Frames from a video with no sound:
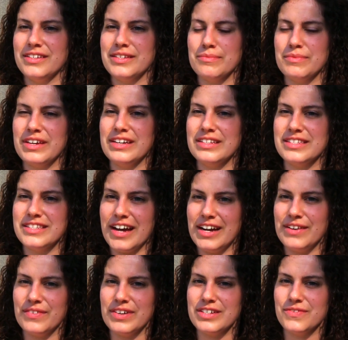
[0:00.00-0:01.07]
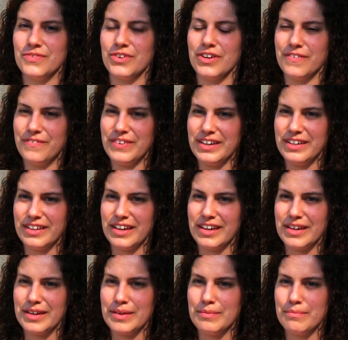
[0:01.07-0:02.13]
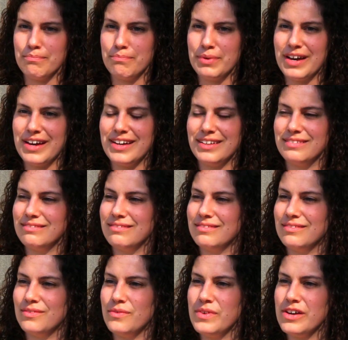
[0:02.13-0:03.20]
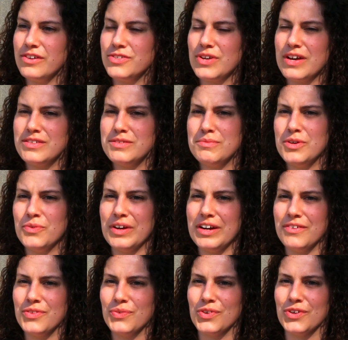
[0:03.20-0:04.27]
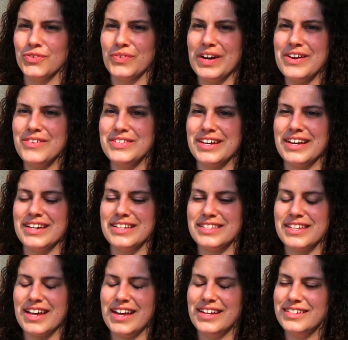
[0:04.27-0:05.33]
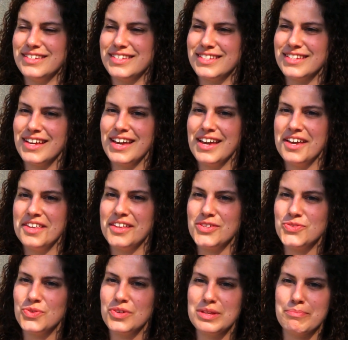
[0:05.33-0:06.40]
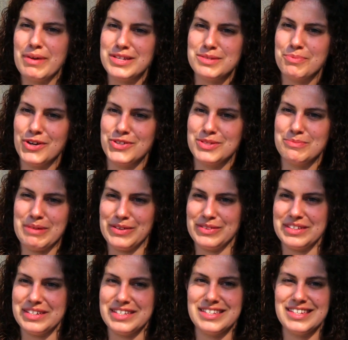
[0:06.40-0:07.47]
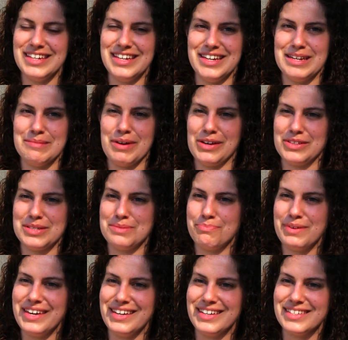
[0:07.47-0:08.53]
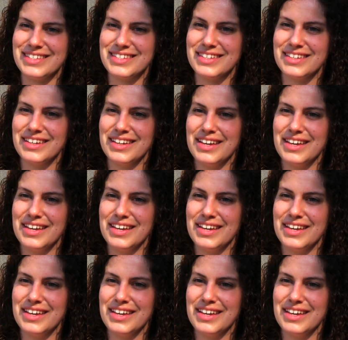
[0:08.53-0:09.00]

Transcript: something inside of us, for a feeling. But we also have to be aware of the world around us. And that's one of the best parts about this scene, about this piece,